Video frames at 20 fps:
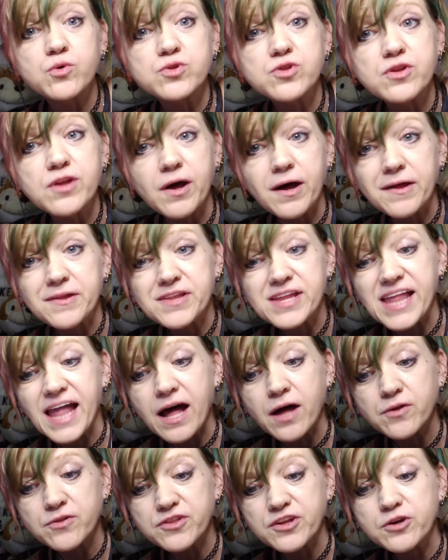now
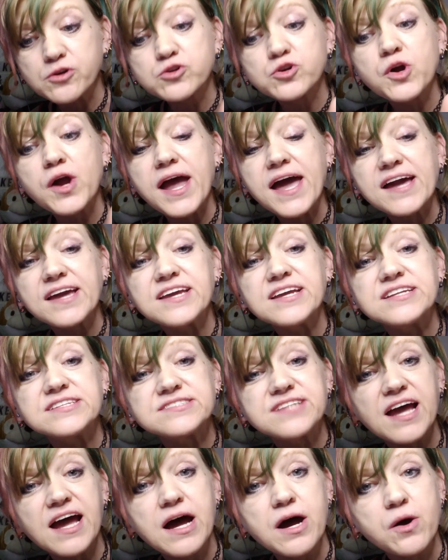they're cracking
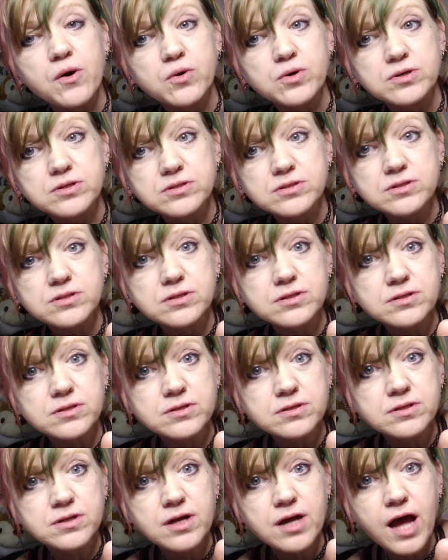down
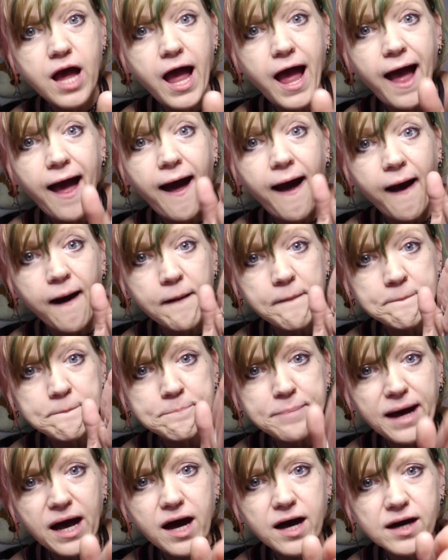on
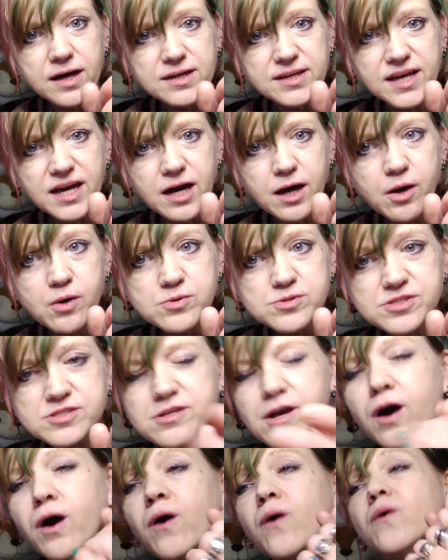bot accounts.
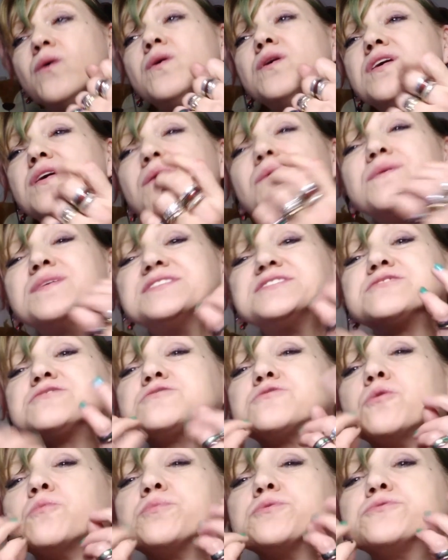Oh, it's
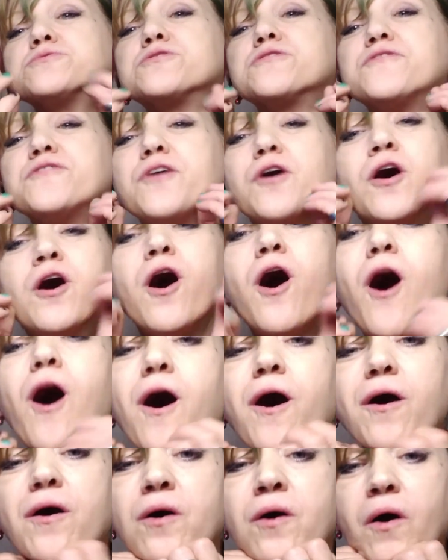so beautiful.
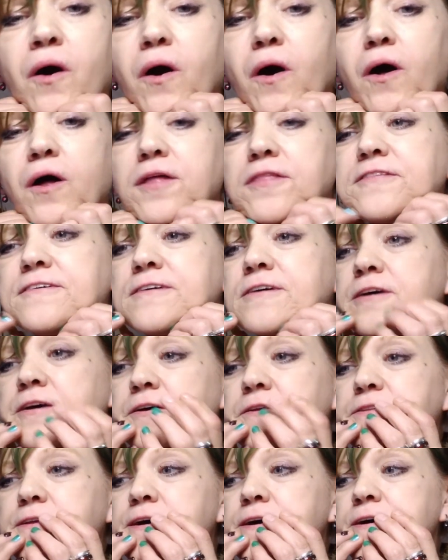All
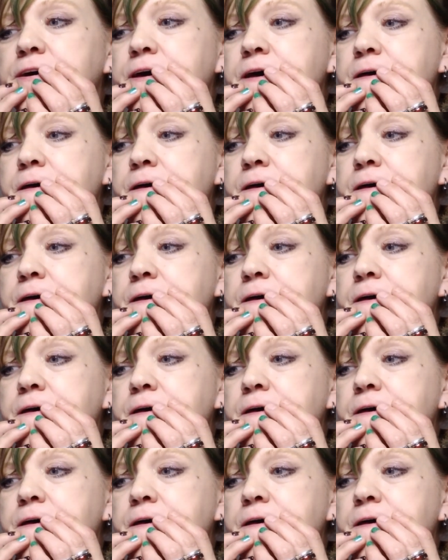the